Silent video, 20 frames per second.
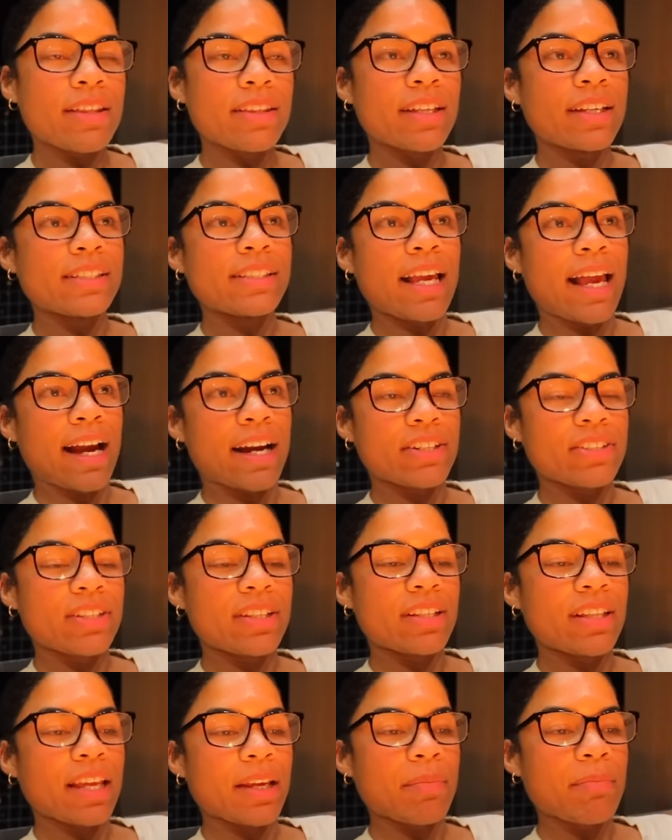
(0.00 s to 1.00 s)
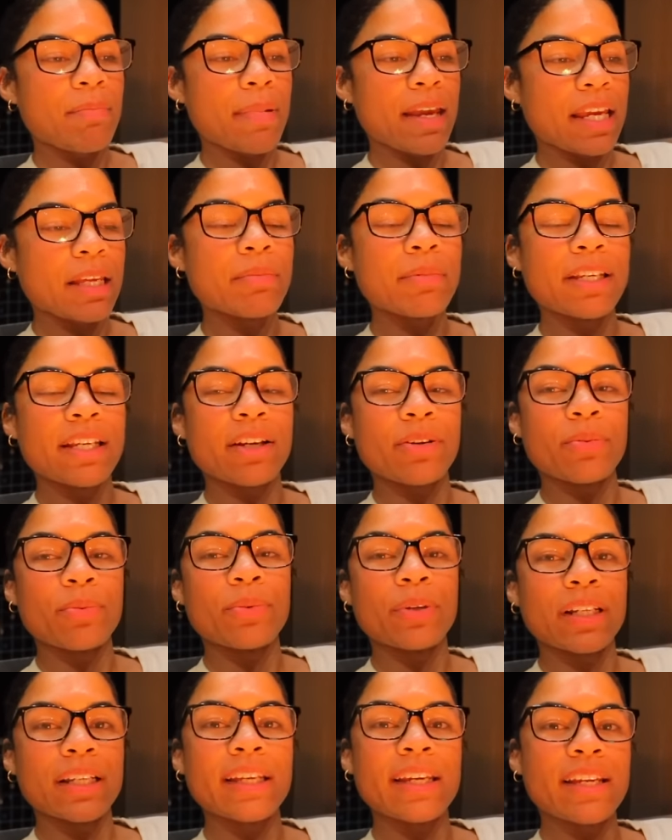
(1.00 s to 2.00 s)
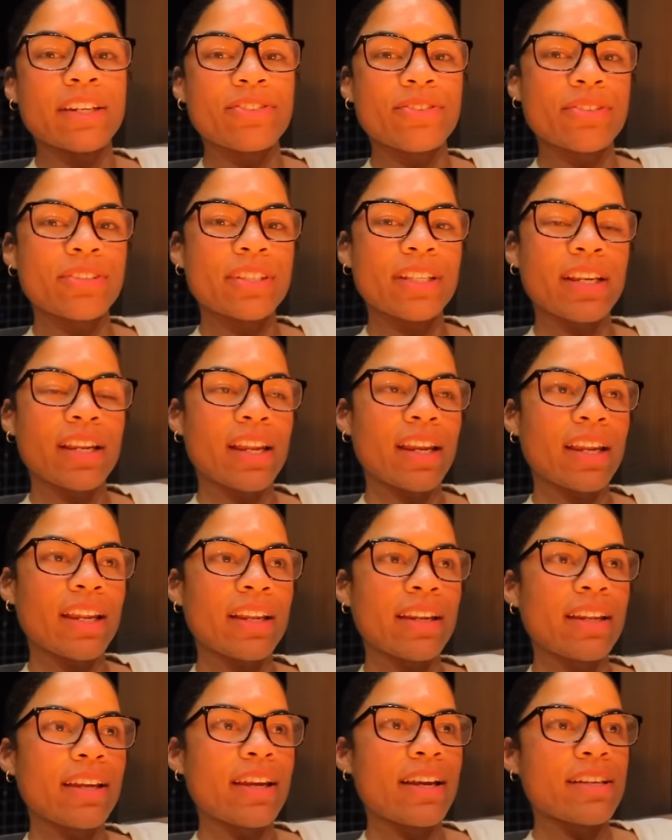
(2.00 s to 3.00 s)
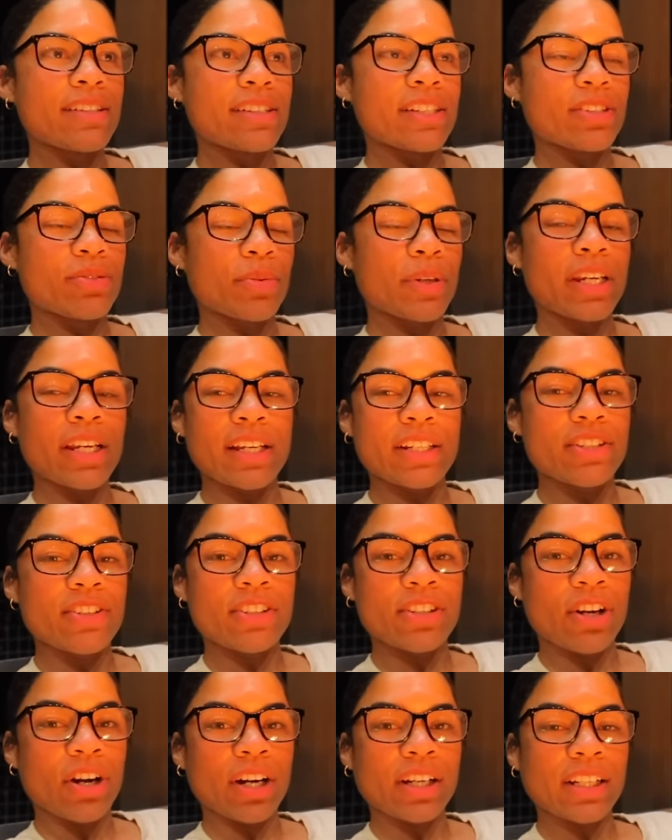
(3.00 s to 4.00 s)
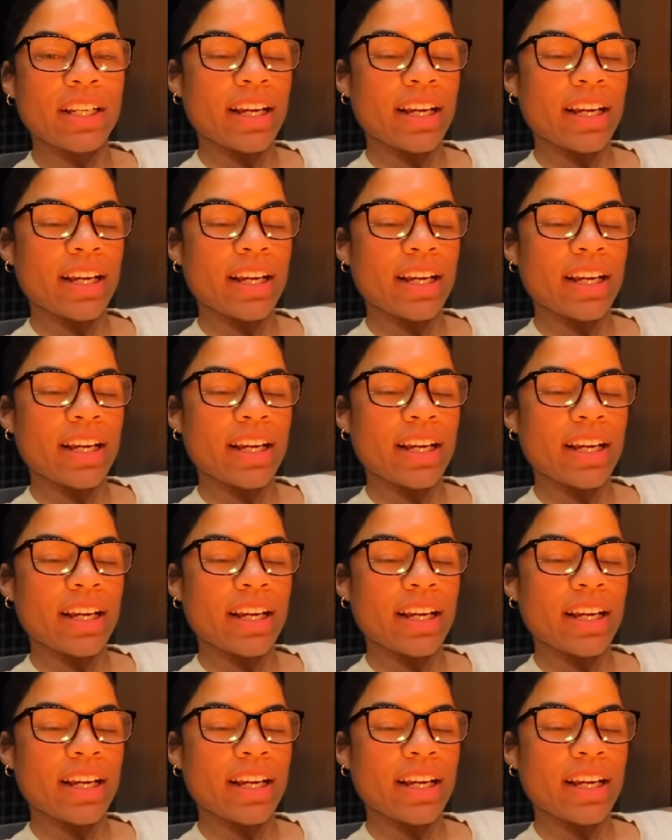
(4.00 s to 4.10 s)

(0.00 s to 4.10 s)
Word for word: that has actually like made me get really interested in it since reading Into the Dark.